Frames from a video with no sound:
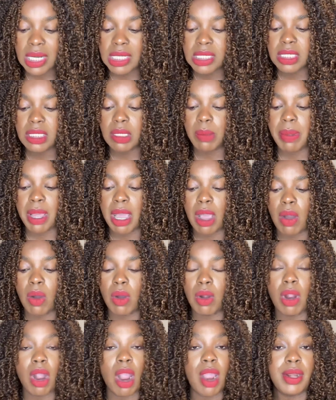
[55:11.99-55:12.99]
And this is
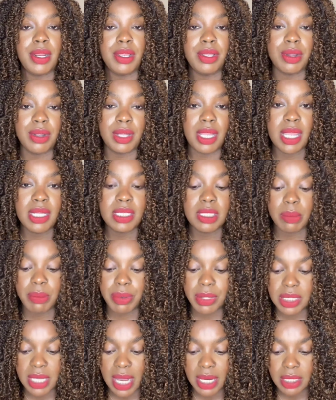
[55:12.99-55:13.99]
about guarding your gates
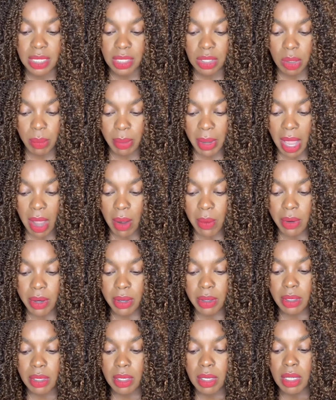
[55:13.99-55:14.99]
and protecting your
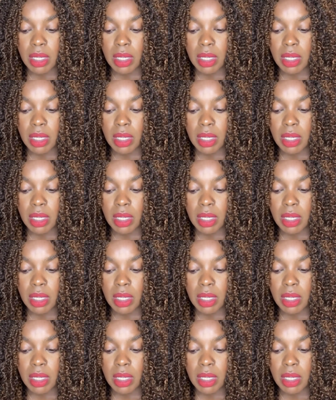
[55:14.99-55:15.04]
power.